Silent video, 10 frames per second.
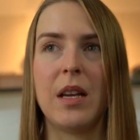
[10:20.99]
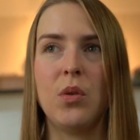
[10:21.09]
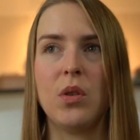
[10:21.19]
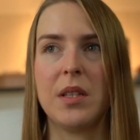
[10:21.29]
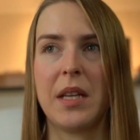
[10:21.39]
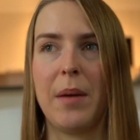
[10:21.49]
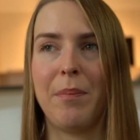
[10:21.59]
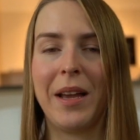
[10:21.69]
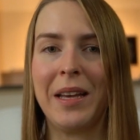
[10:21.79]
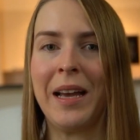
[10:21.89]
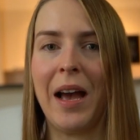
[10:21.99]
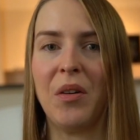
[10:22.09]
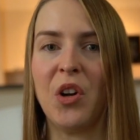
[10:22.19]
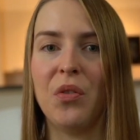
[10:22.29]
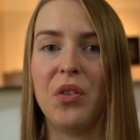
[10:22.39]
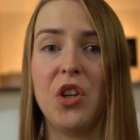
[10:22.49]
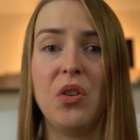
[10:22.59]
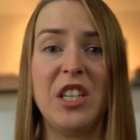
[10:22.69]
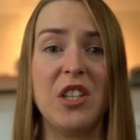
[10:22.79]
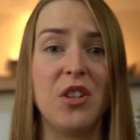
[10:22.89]
In order to get a bank account, often
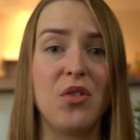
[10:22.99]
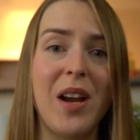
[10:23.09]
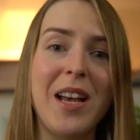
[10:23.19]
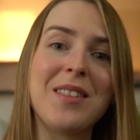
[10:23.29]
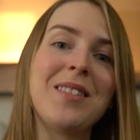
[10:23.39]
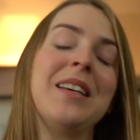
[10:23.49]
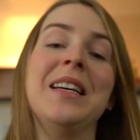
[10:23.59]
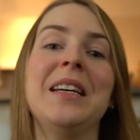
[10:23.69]
you need an address.